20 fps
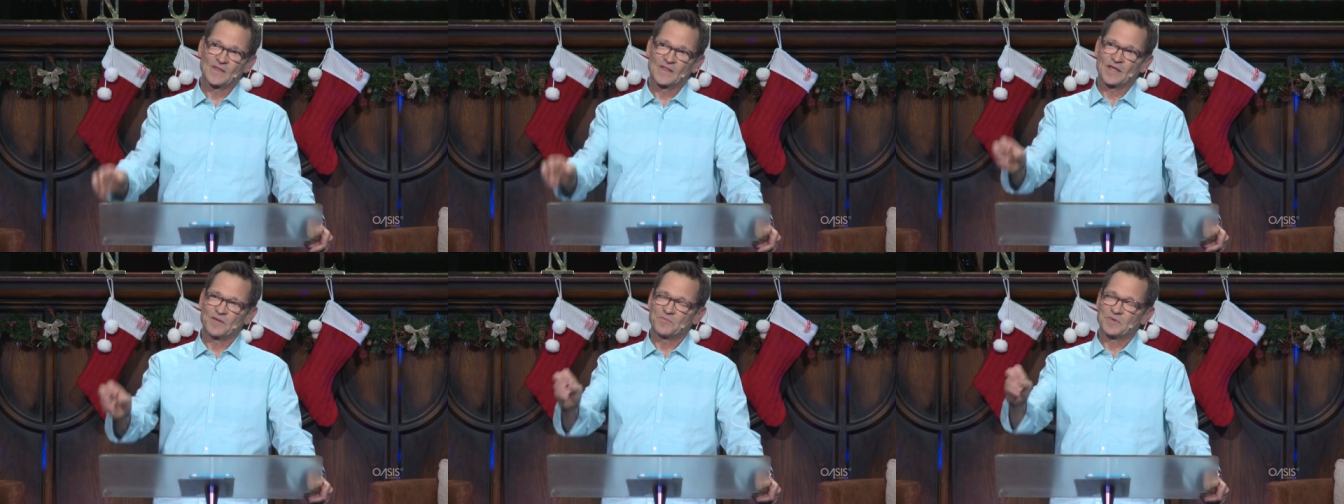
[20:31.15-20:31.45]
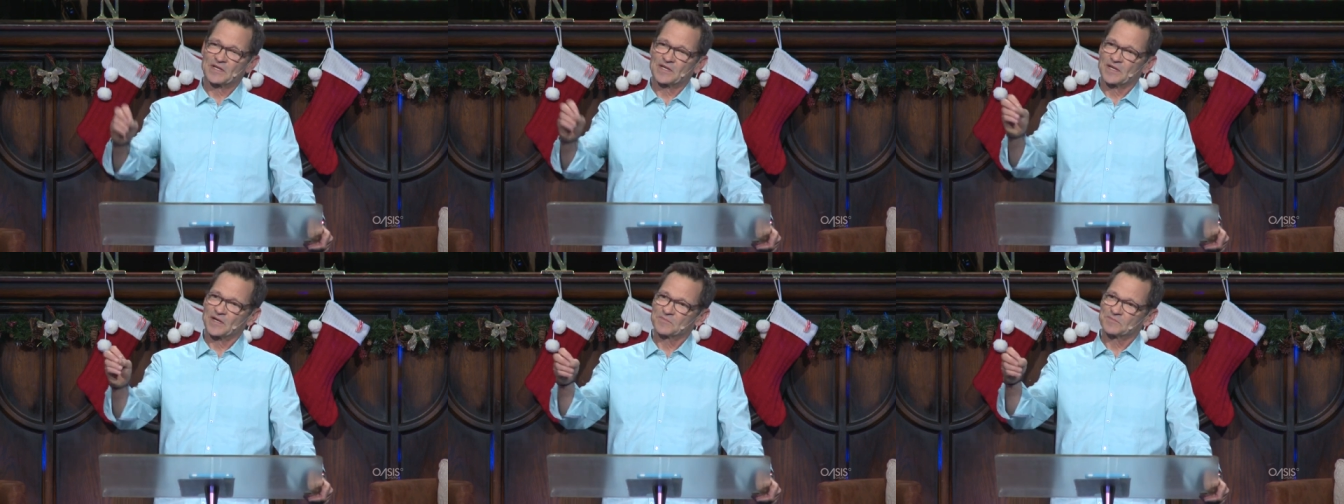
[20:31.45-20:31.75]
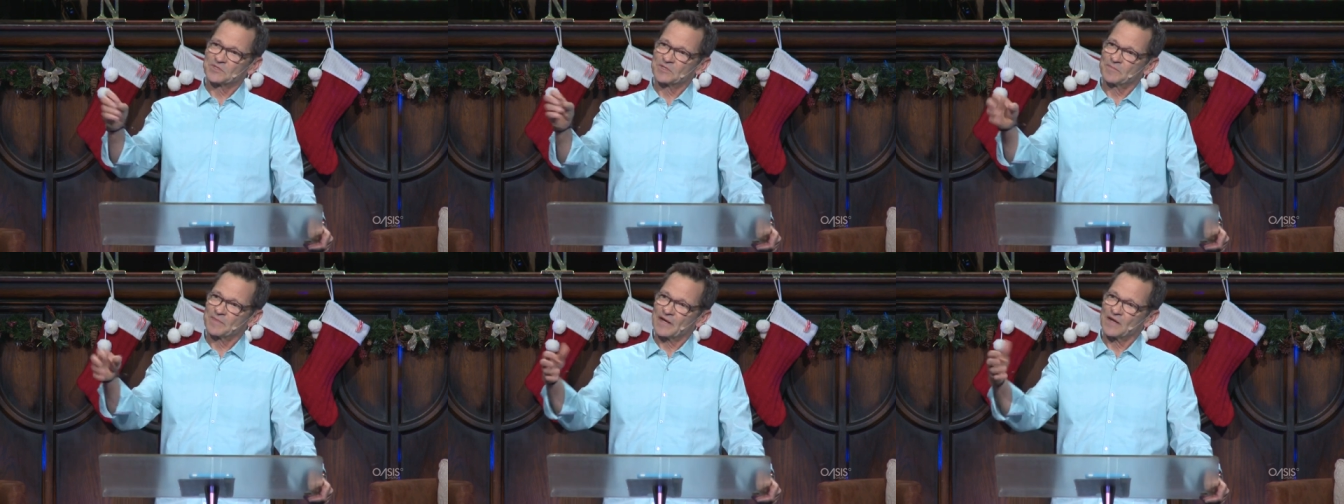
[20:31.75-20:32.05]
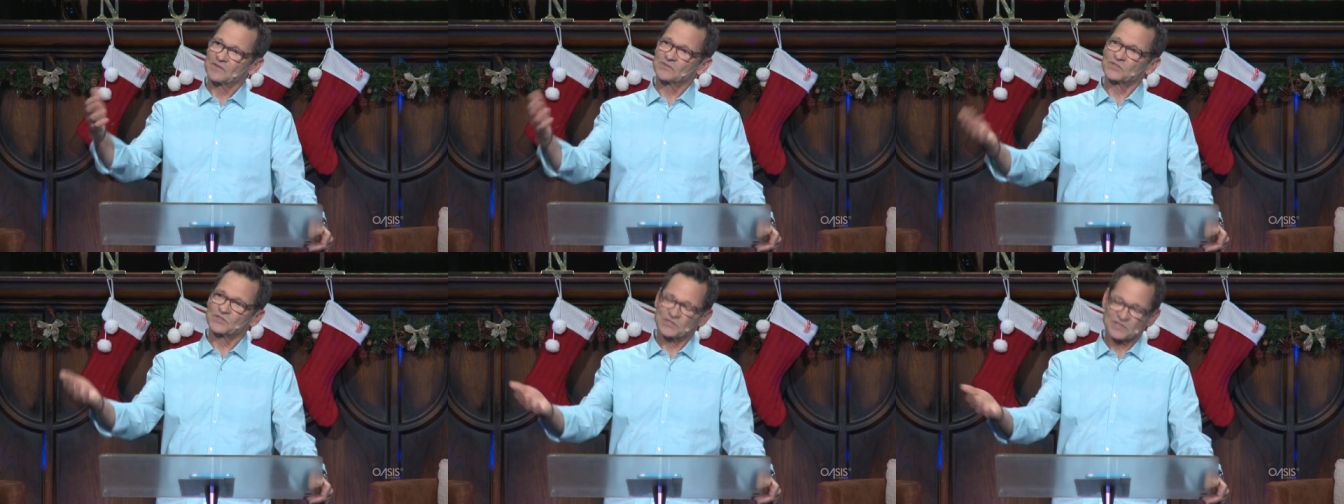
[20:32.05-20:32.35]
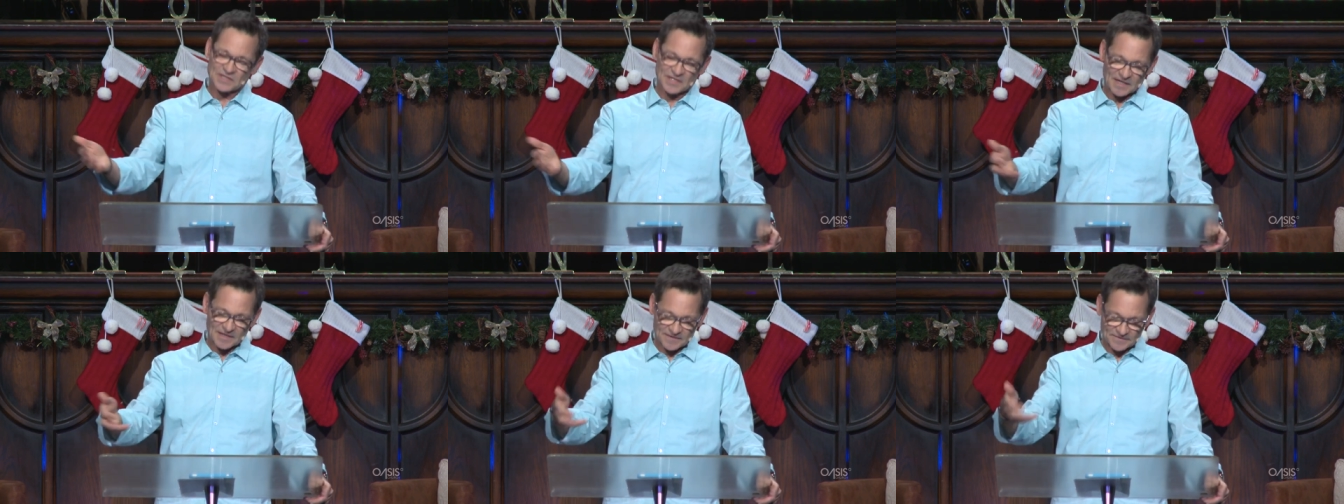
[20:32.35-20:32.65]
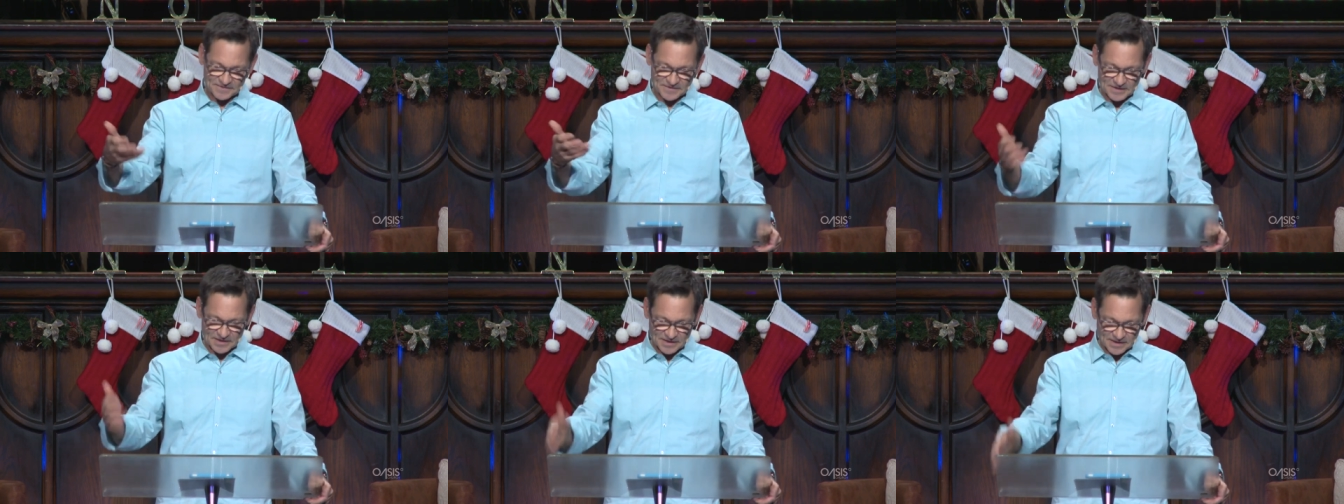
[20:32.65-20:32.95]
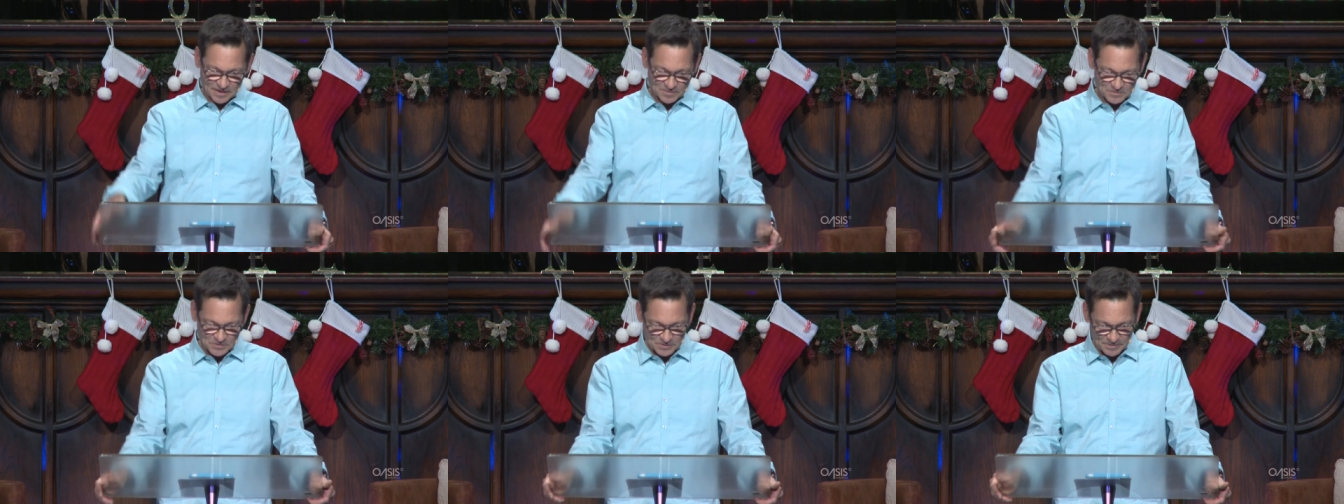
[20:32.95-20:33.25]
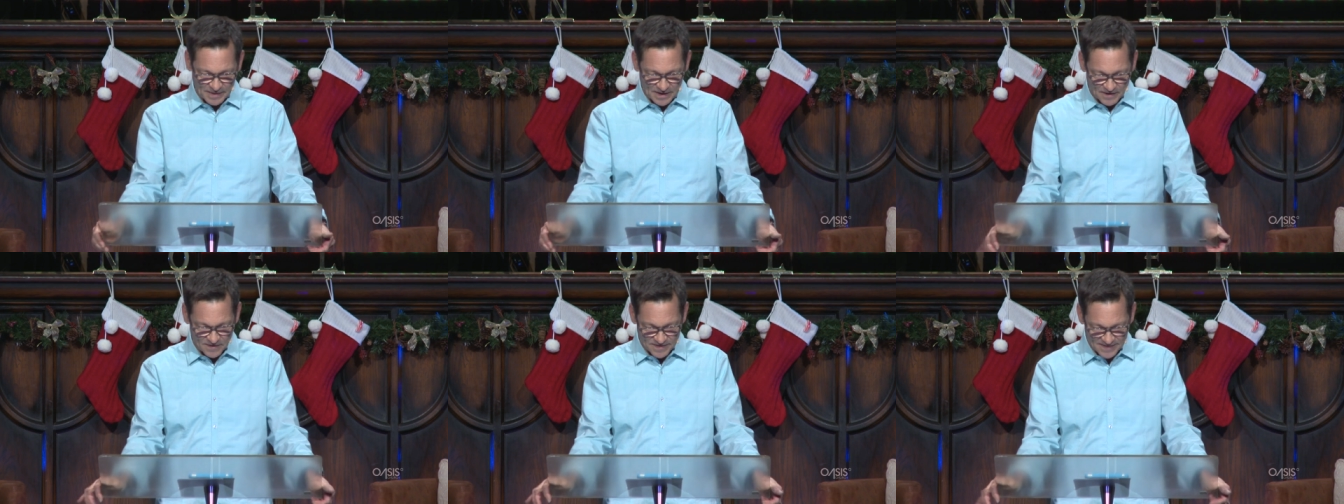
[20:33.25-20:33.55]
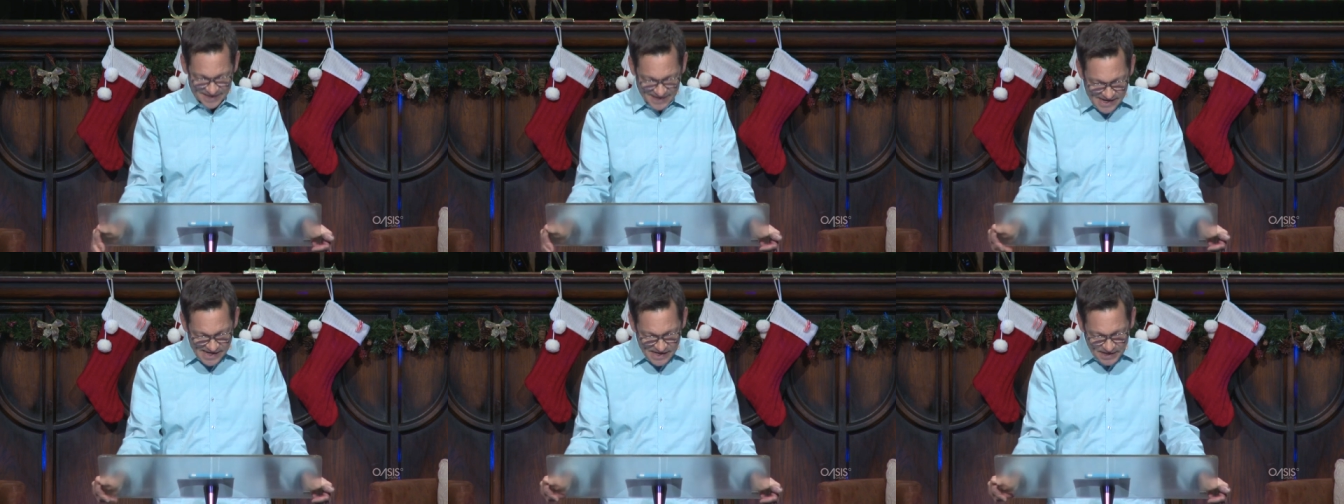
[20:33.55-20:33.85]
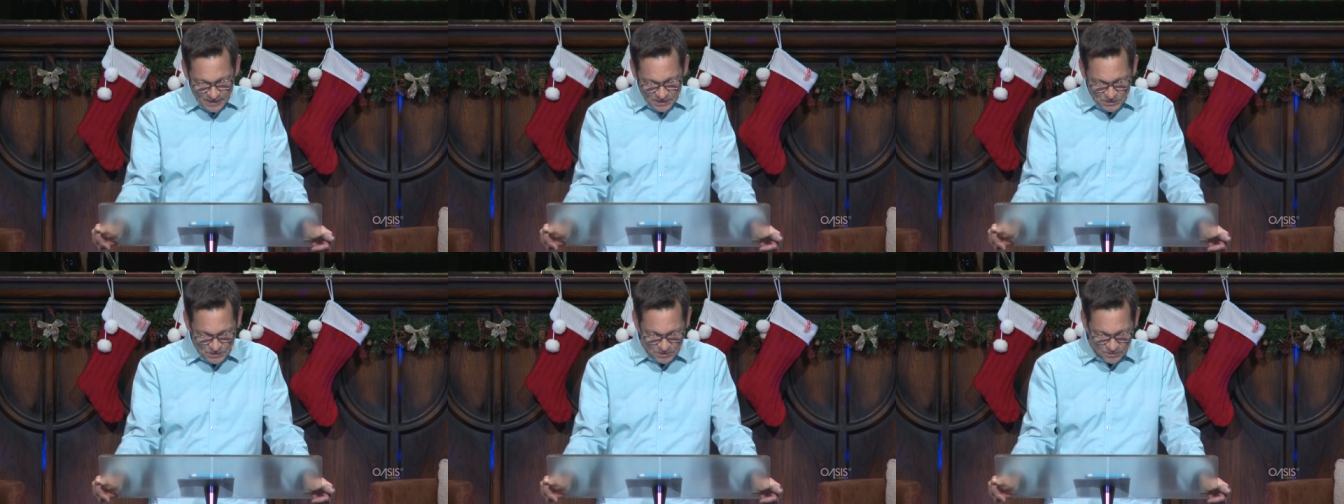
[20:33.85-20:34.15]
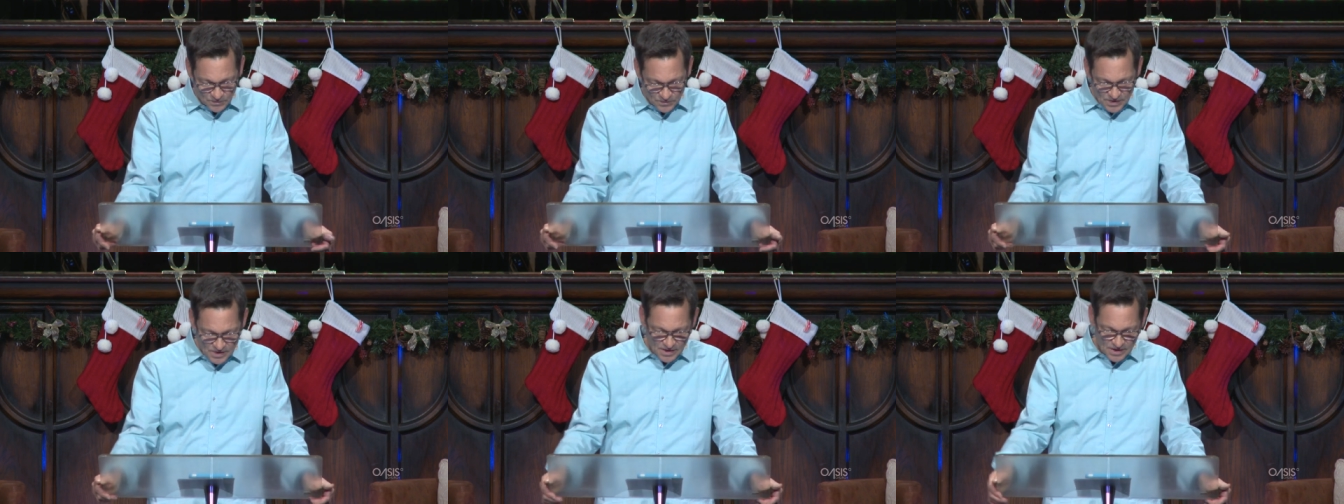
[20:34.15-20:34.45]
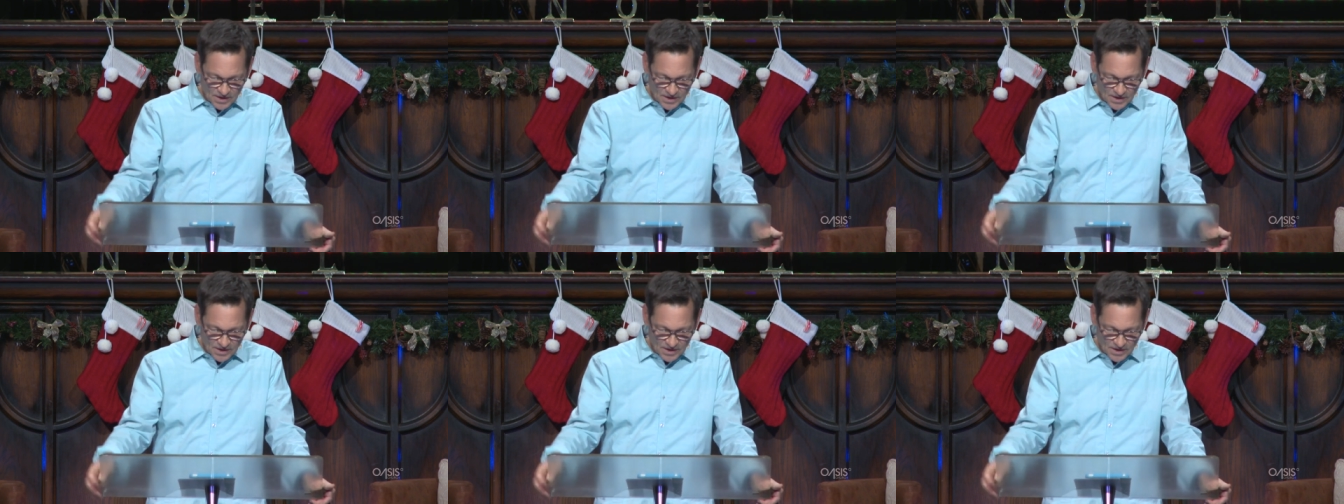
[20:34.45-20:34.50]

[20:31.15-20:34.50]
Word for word: it becomes about stuff and it comes about things, and